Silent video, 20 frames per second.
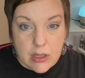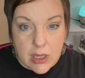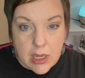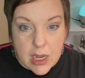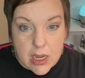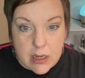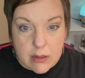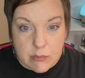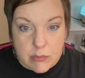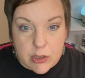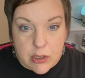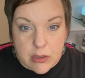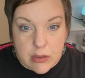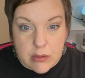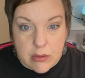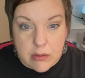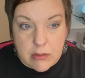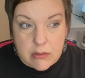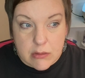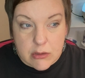
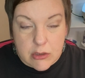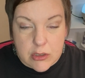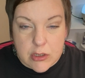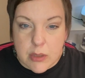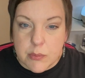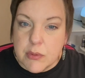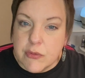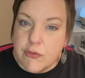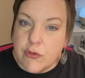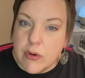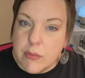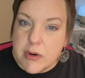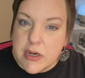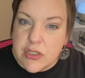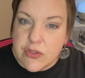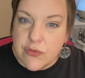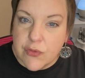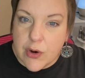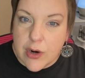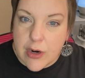good performer
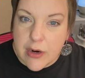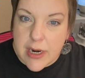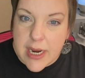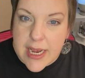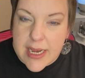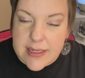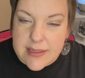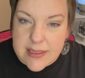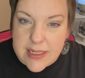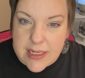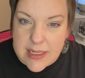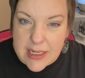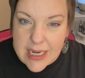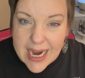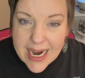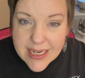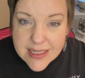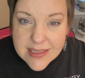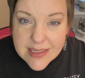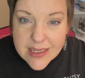as far as it
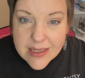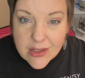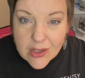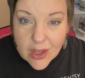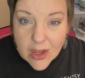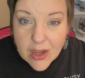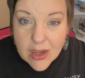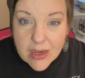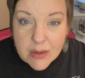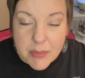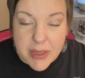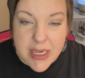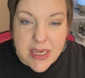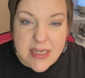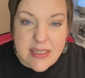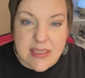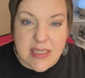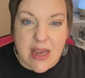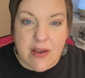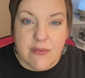lasted long
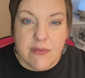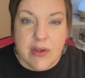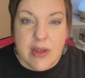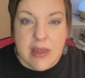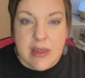because that